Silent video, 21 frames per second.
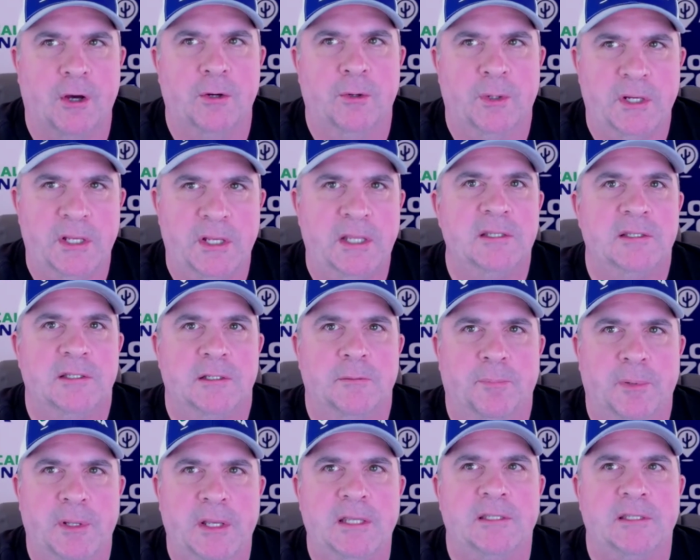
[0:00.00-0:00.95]
to an
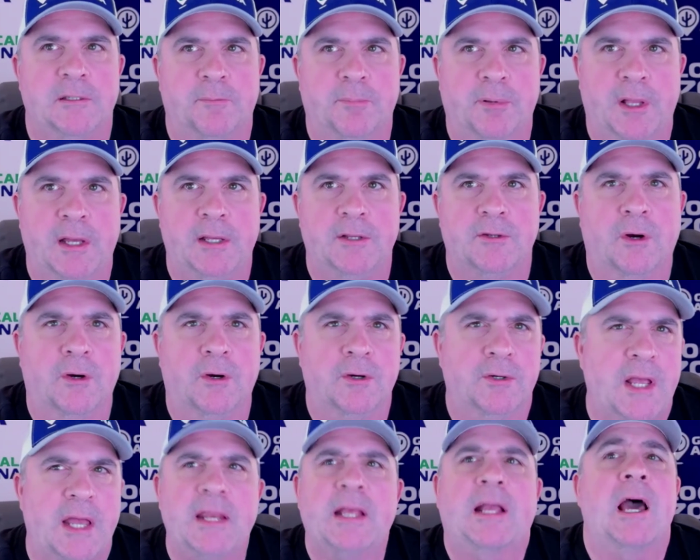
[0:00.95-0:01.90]
easy place or
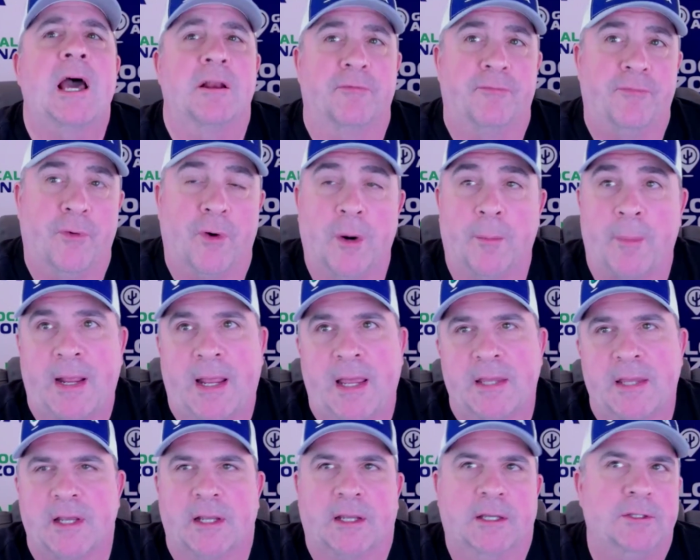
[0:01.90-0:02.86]
any kind of form. I
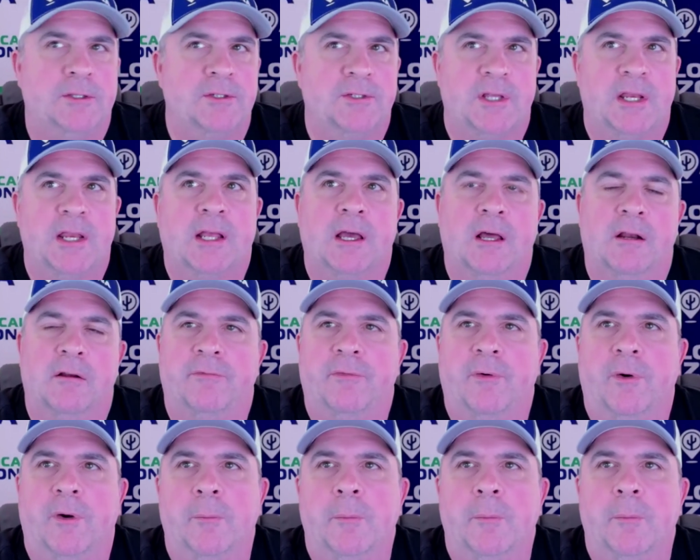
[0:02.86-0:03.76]
guess I could use any kind of form.